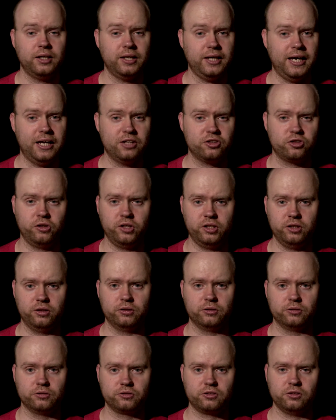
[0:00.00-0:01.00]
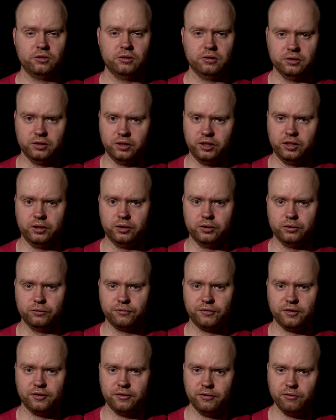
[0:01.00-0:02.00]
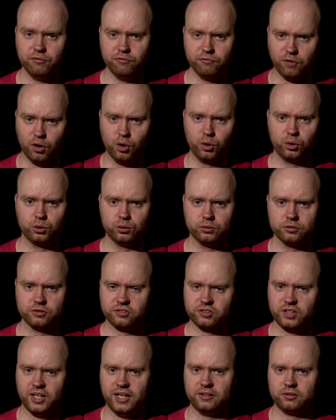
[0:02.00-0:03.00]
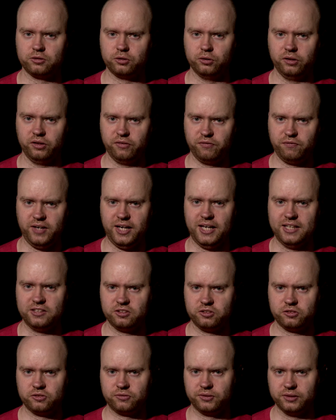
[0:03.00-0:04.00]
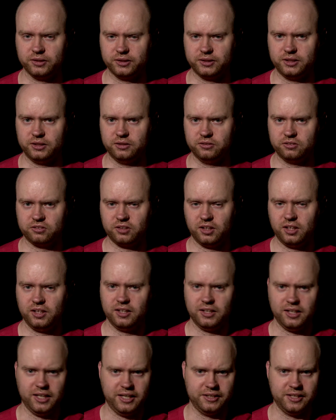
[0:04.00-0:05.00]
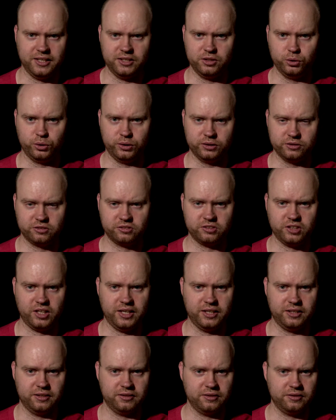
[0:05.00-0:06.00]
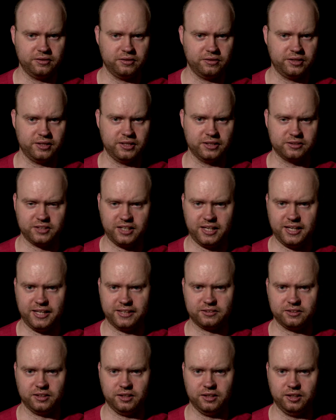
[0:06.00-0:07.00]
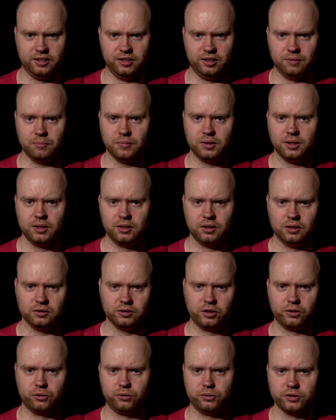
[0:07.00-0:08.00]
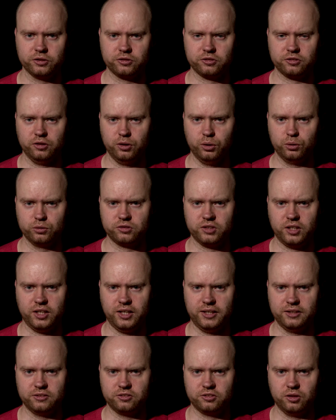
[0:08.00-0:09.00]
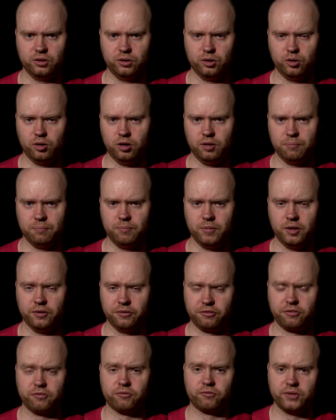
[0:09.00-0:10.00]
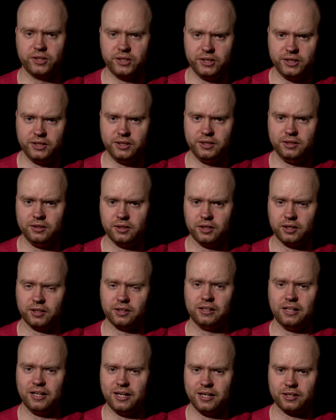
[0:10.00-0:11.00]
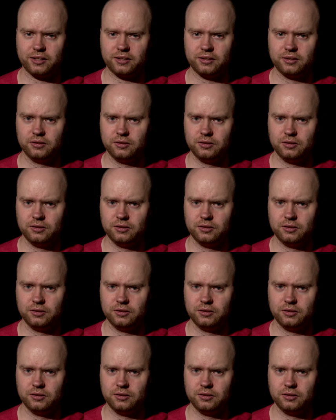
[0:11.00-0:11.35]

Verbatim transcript: Engineers love vocals set to the fastest release and then you can set the attack time a little on the slow side. So a, a three o'clock